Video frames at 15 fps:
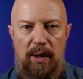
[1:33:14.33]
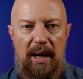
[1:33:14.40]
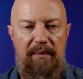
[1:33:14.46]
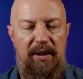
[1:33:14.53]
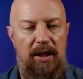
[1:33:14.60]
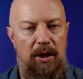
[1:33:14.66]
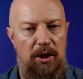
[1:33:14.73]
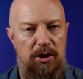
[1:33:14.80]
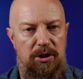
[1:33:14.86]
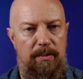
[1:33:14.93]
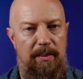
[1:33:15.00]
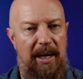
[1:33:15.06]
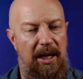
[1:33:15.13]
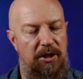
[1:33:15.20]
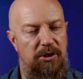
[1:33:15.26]
have a
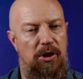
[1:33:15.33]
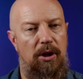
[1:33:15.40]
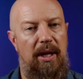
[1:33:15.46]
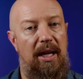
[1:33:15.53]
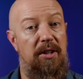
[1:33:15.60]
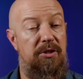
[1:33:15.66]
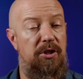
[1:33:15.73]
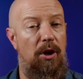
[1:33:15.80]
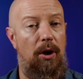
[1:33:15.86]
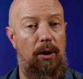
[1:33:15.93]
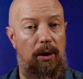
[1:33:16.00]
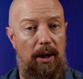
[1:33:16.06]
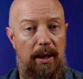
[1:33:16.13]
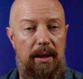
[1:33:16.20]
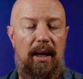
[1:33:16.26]
custom HDR to SDR
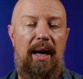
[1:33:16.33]
LUT.